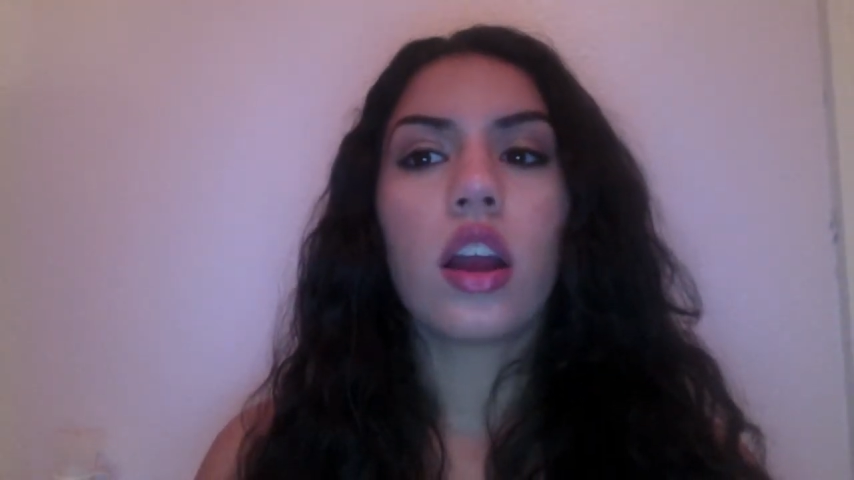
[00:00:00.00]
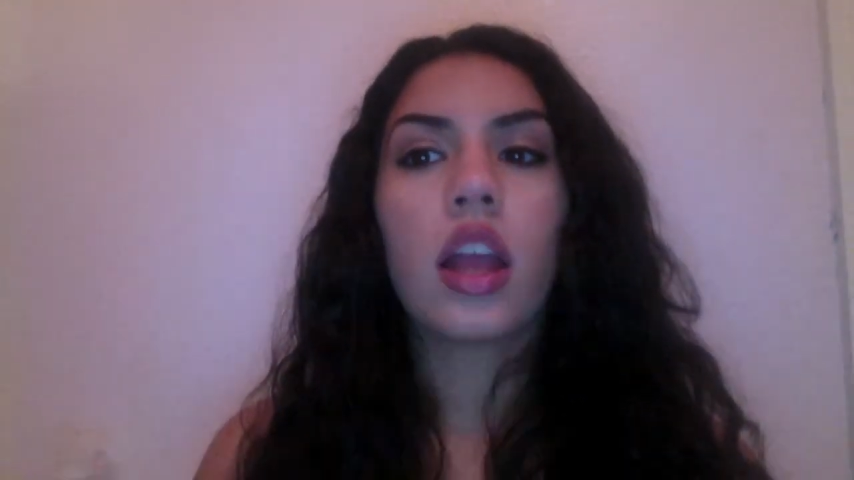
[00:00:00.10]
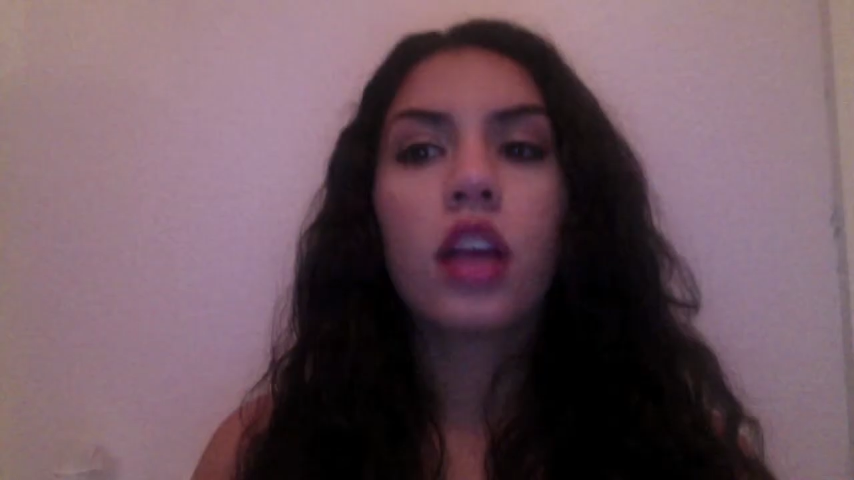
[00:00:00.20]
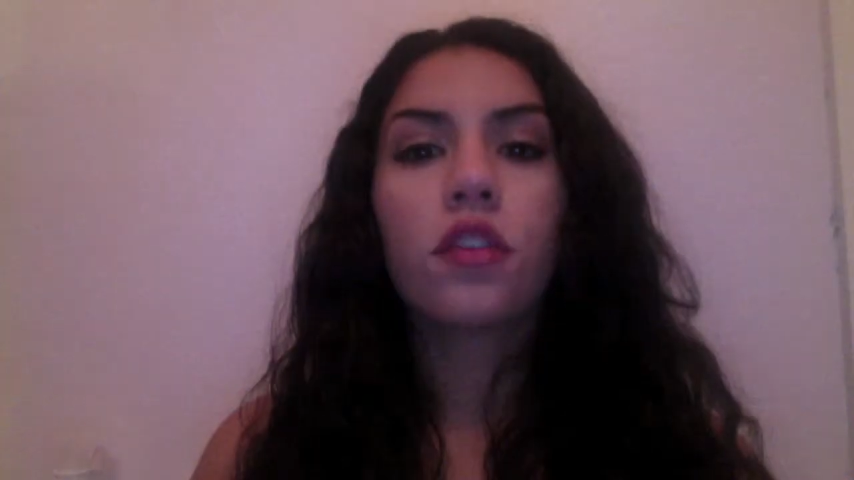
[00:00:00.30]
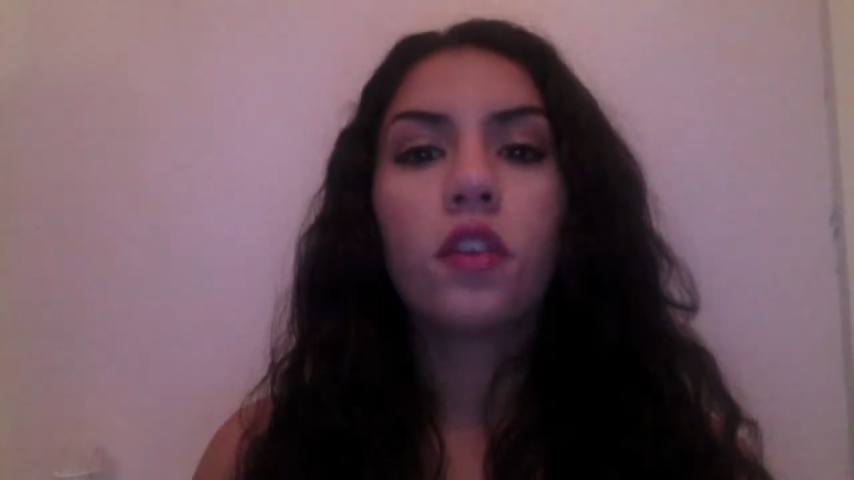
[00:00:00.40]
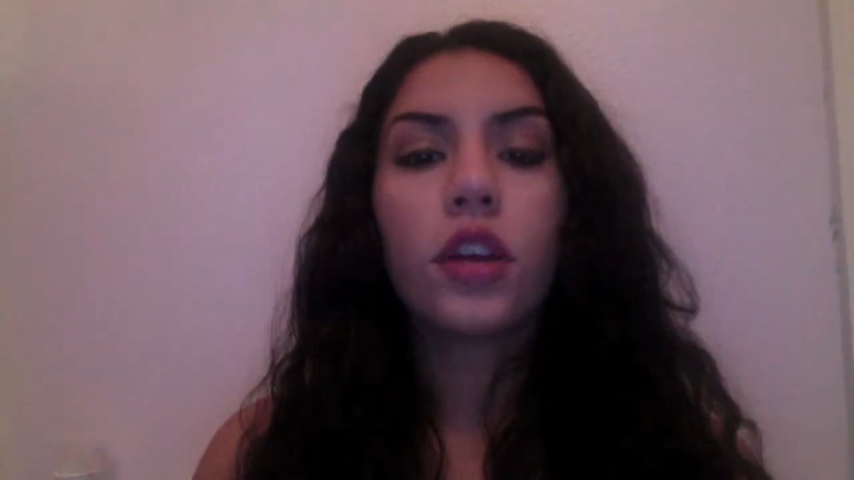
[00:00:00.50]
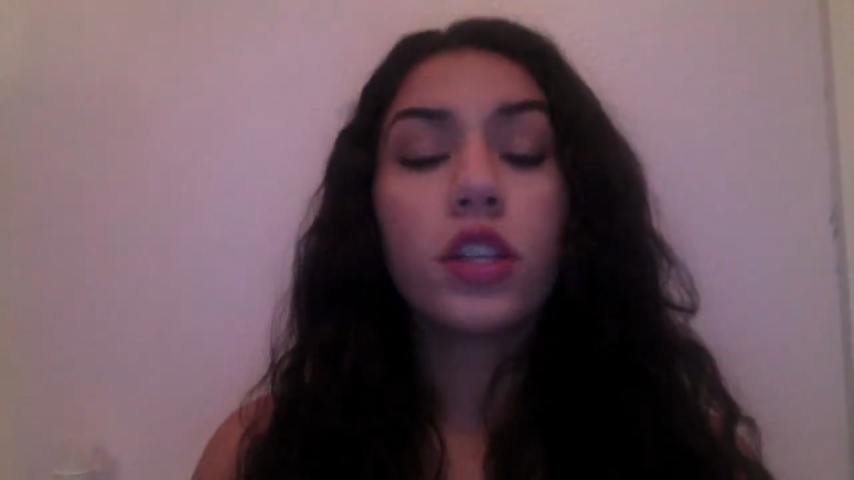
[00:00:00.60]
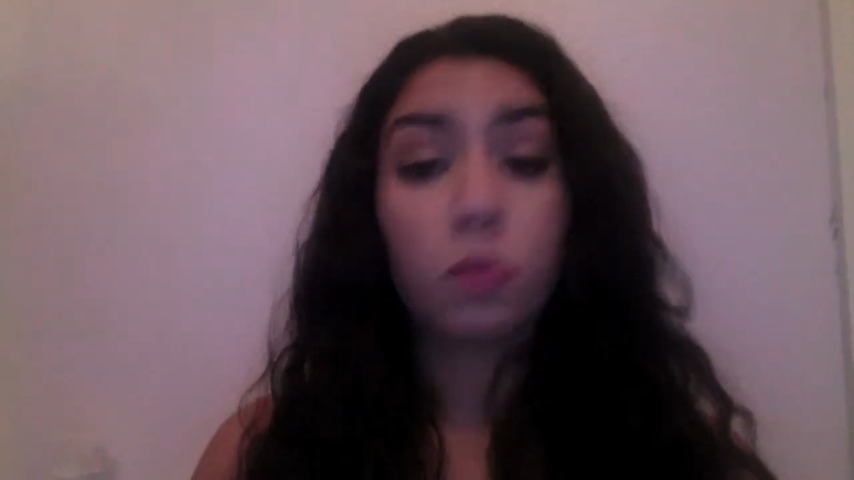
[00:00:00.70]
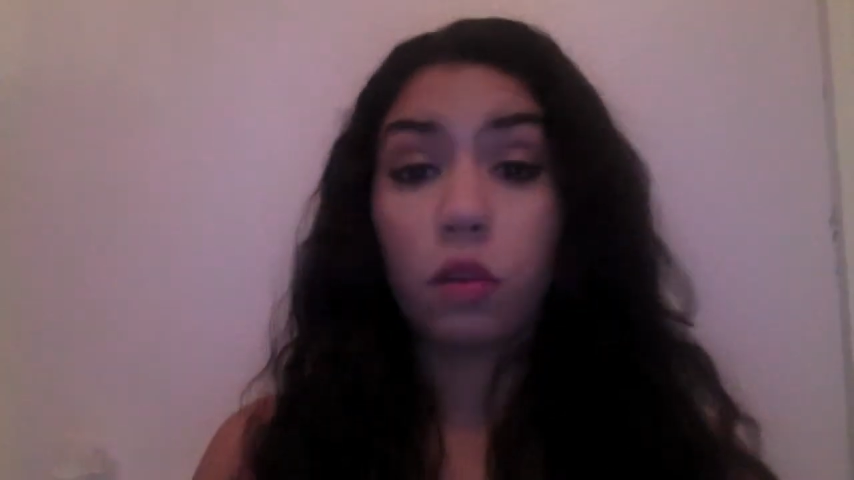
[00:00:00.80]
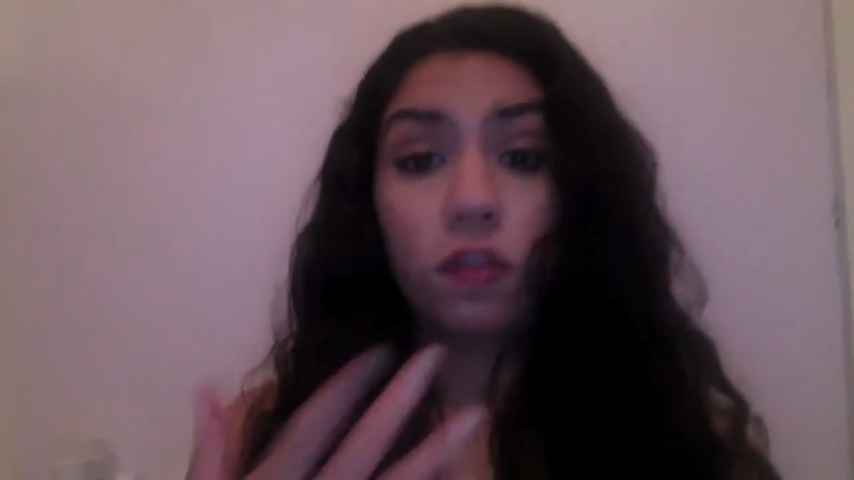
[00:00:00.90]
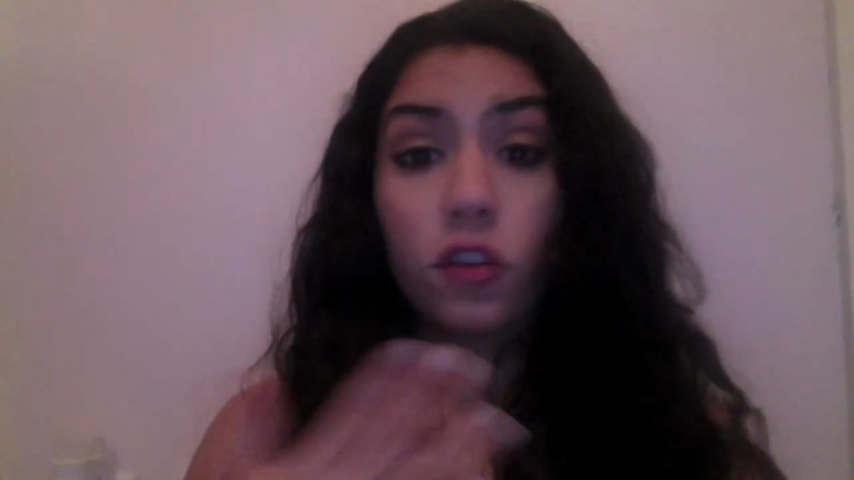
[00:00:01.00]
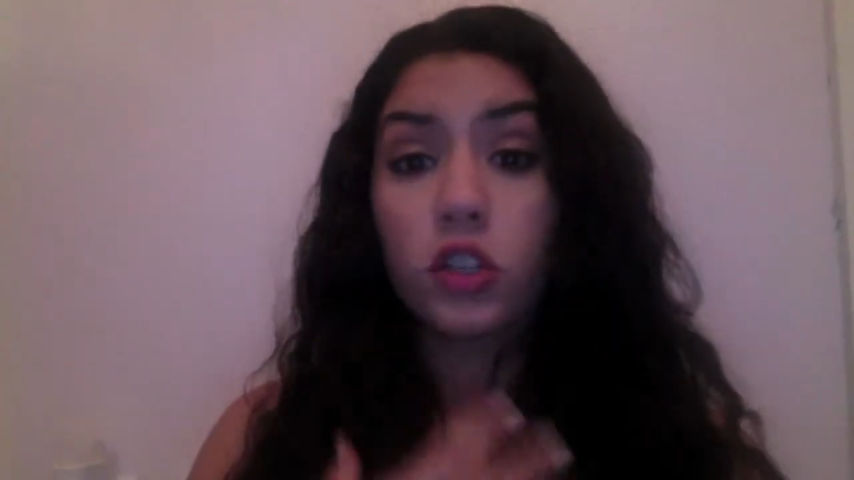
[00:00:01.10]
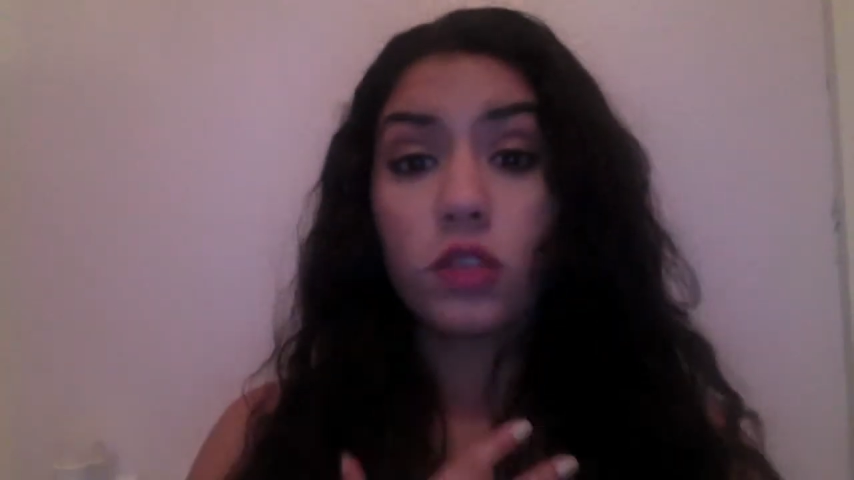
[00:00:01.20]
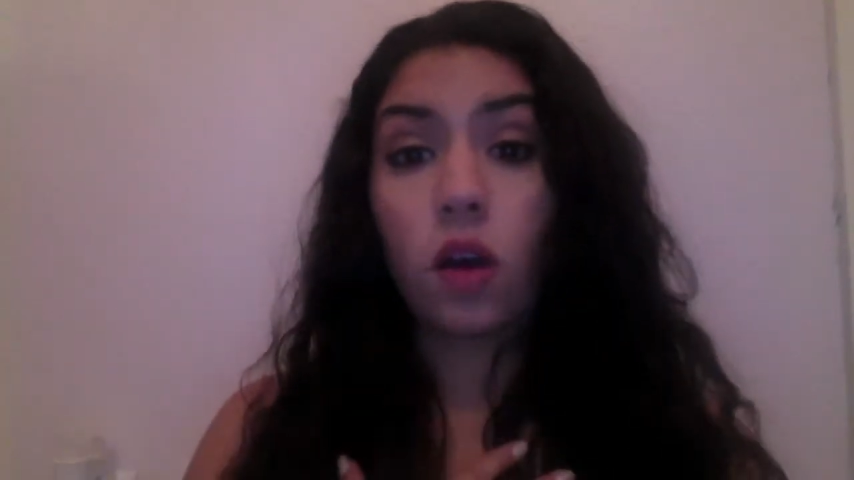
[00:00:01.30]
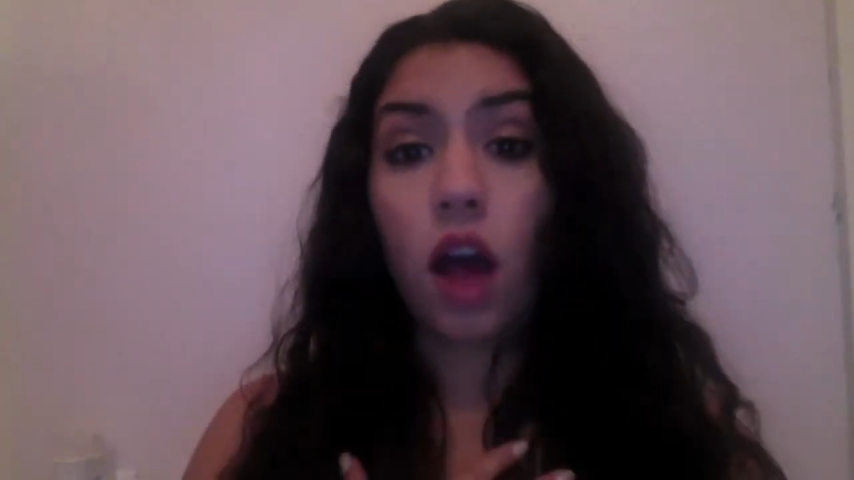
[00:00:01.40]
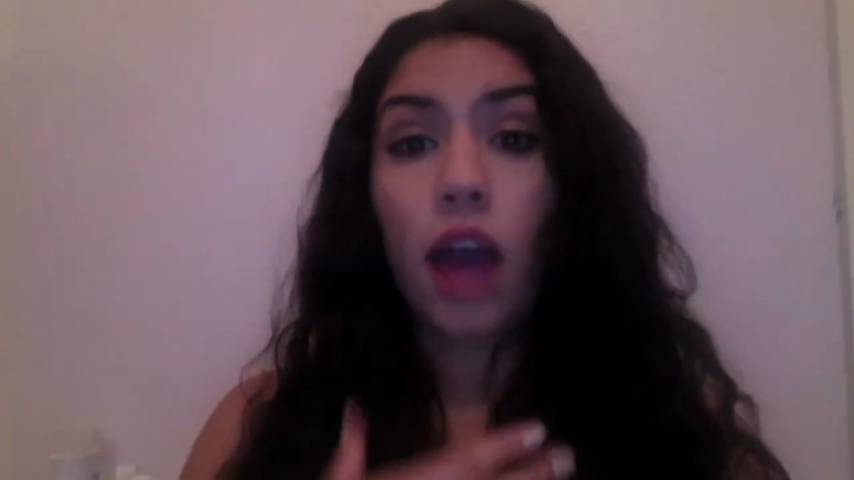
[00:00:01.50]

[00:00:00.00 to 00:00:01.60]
exfoliants, well, first of all,